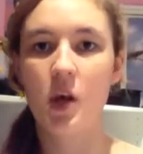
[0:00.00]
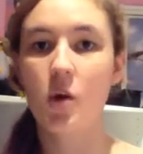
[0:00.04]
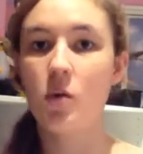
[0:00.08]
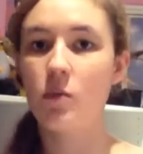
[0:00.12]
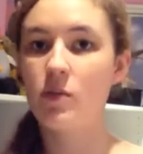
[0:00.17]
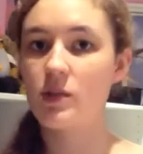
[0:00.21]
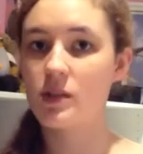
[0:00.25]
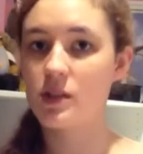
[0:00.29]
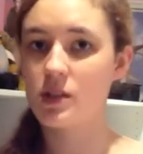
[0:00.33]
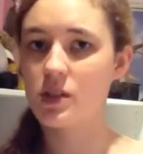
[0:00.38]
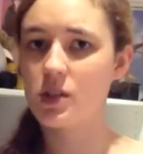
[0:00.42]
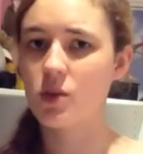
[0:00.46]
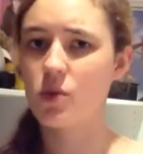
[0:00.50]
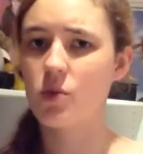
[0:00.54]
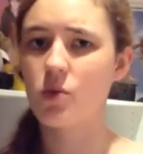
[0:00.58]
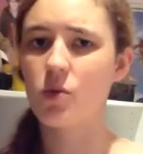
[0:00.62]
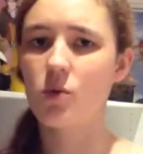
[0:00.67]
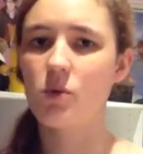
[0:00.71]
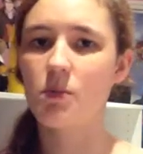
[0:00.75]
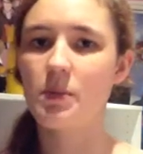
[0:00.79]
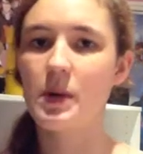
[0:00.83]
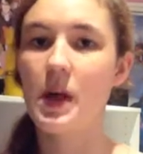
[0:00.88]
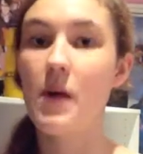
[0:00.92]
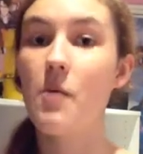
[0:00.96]
was
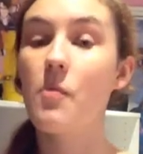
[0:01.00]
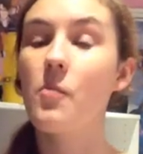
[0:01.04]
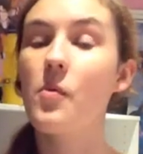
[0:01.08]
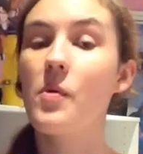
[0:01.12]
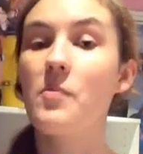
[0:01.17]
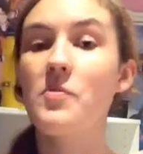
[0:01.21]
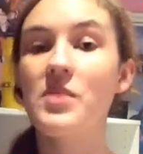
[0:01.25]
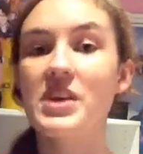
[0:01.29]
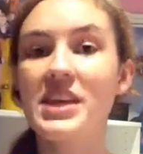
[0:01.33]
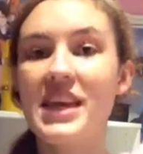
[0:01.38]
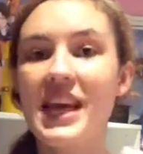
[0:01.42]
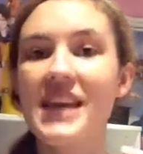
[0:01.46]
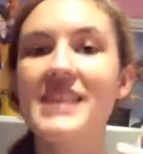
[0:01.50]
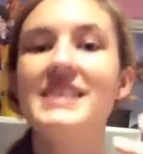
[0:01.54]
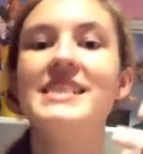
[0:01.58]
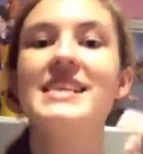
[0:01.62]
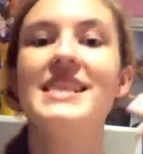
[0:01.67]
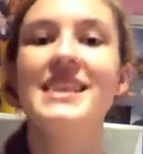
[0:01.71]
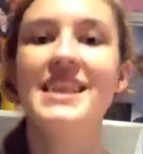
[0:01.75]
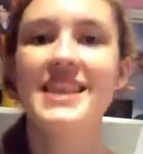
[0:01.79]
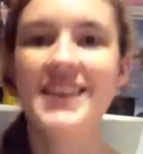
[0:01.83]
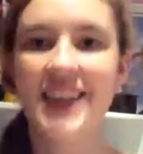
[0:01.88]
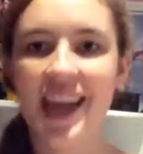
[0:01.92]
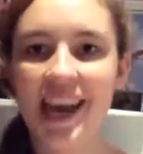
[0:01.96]
cool, but when we get to
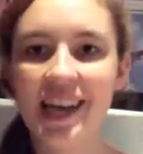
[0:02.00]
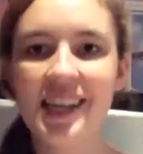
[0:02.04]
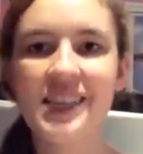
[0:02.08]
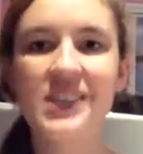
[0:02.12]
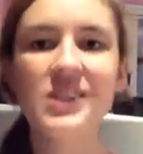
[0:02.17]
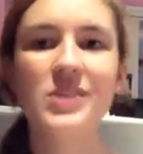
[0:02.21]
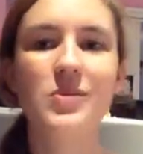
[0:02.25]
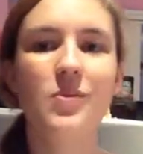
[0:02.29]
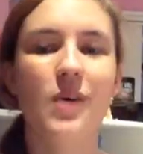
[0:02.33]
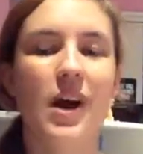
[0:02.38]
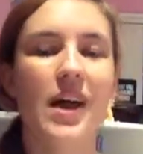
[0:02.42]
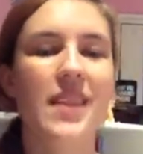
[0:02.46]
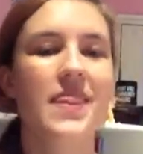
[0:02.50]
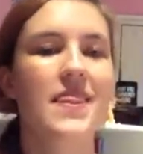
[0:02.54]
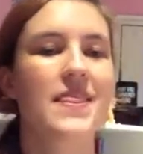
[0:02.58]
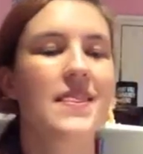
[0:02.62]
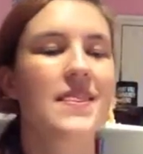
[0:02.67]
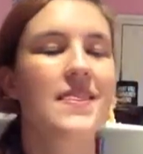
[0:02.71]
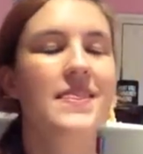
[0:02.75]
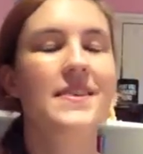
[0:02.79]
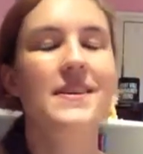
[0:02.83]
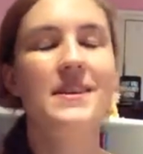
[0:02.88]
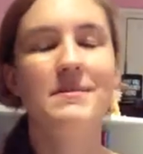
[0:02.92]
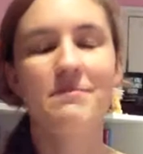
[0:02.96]
the next one,